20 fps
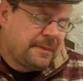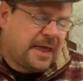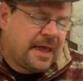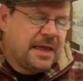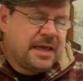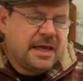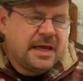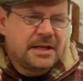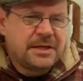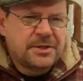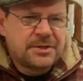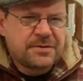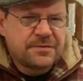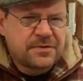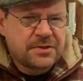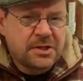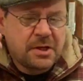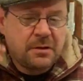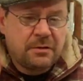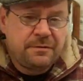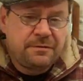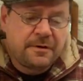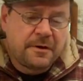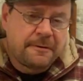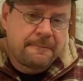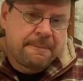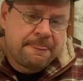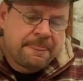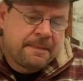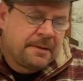But hint of
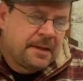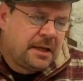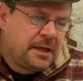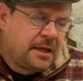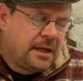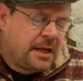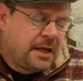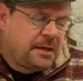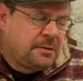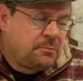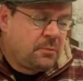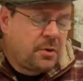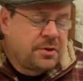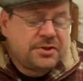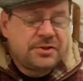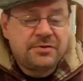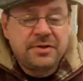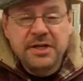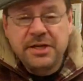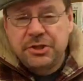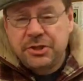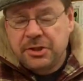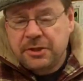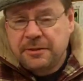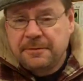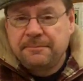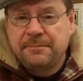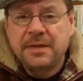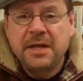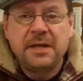sulphur, in
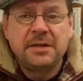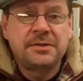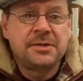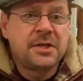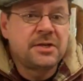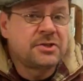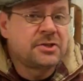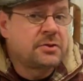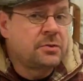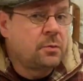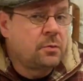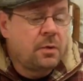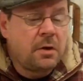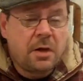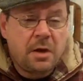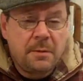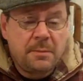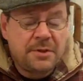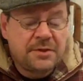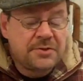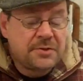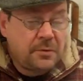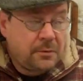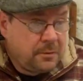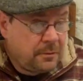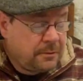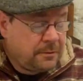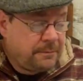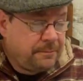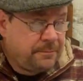moderation, it does no harm at
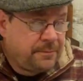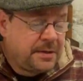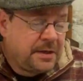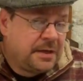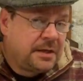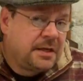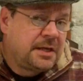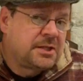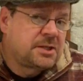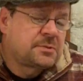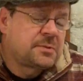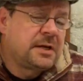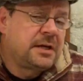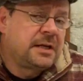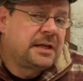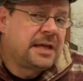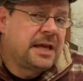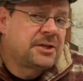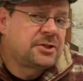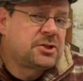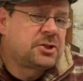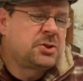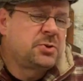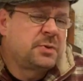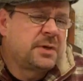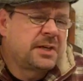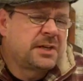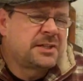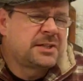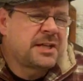all. It's when it gets
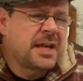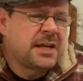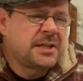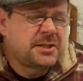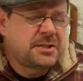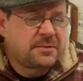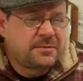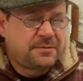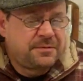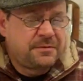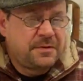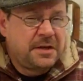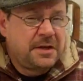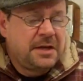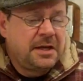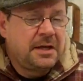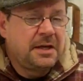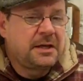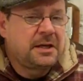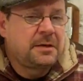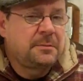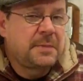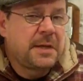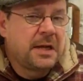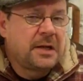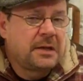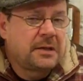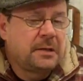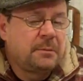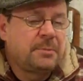too excessive, it can be
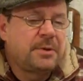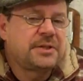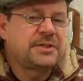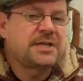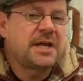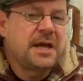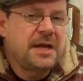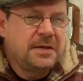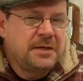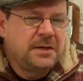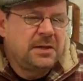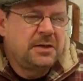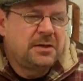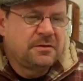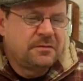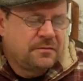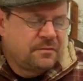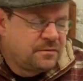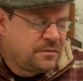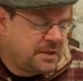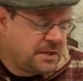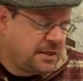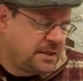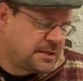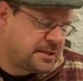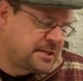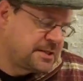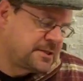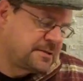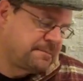a little bit
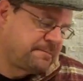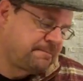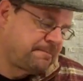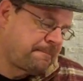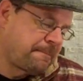inconvenient.